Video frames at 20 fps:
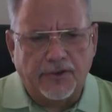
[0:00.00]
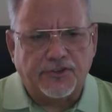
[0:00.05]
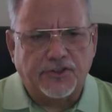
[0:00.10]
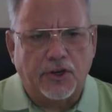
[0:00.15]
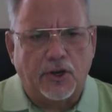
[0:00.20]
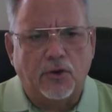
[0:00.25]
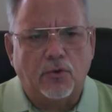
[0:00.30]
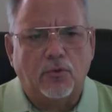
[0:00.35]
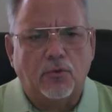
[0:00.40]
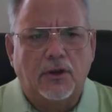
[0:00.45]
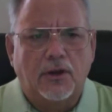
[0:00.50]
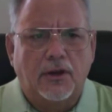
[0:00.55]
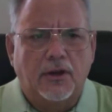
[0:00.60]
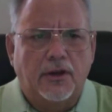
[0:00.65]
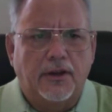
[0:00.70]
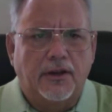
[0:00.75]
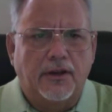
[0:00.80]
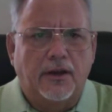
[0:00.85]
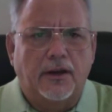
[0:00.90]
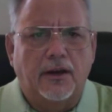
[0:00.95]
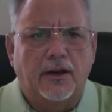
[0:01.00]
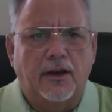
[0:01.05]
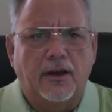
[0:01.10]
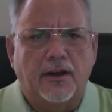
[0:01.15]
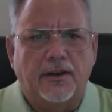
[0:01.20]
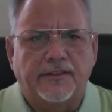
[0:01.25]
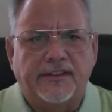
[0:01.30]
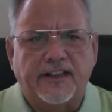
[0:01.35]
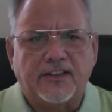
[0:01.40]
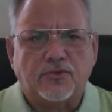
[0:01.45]
So
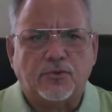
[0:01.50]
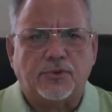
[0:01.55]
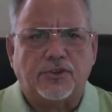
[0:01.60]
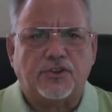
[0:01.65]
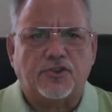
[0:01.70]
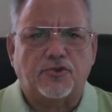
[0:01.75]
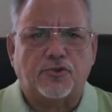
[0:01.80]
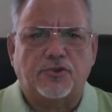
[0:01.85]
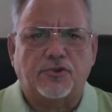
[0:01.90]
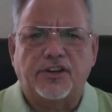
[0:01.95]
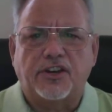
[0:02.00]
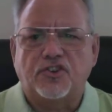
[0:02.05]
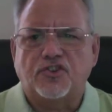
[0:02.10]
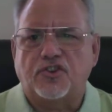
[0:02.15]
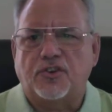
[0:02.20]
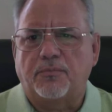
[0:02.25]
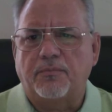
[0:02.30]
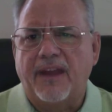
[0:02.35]
that's what the strategic